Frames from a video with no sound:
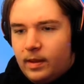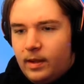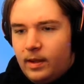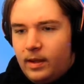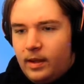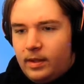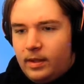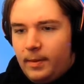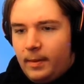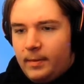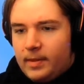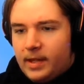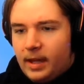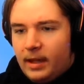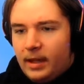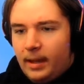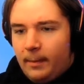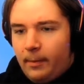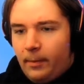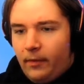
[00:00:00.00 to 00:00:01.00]
It's maybe
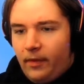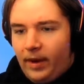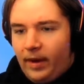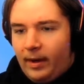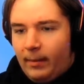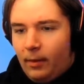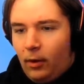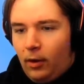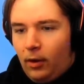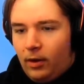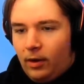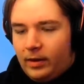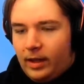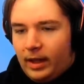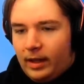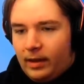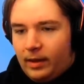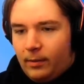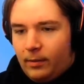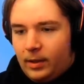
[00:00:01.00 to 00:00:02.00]
say type of animal
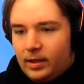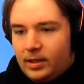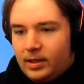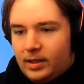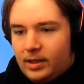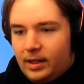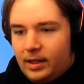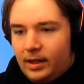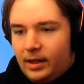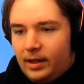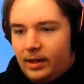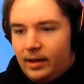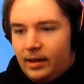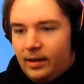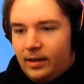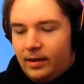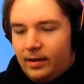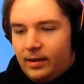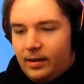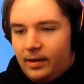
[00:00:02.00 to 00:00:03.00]
that was
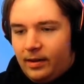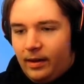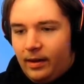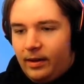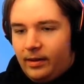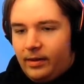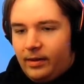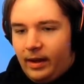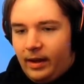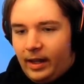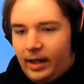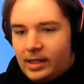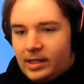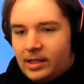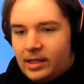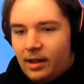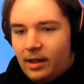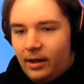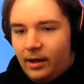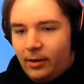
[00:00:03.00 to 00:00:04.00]
in the Death
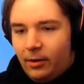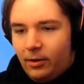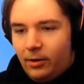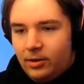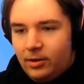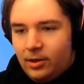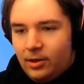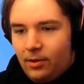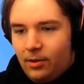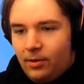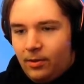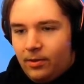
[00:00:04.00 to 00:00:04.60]
Star also.